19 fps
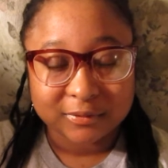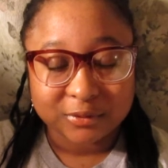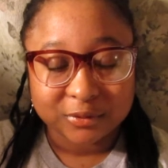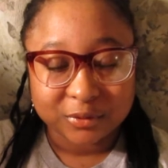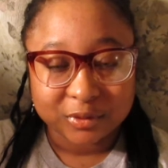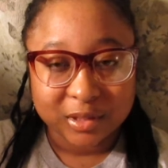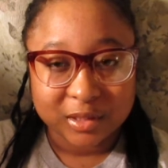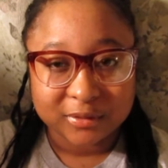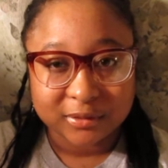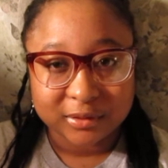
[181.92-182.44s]
for
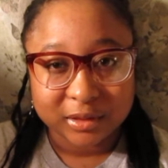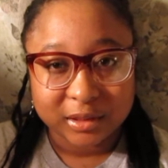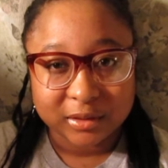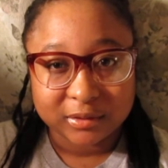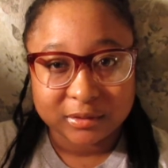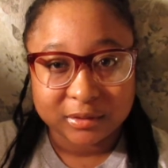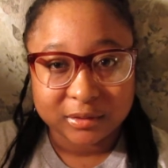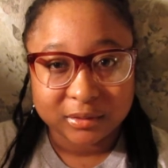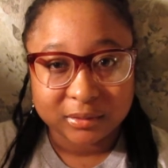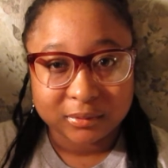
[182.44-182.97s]

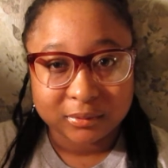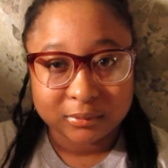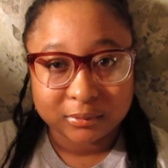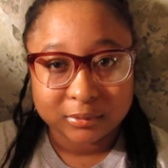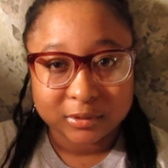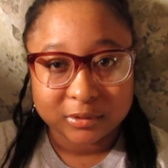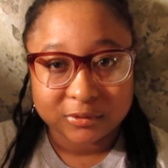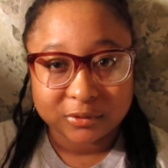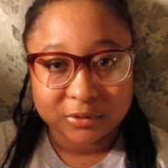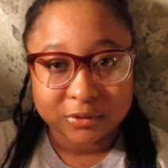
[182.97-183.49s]
2018,
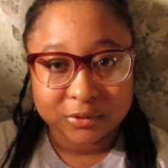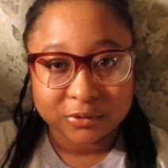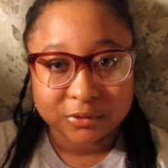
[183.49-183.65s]
because you know,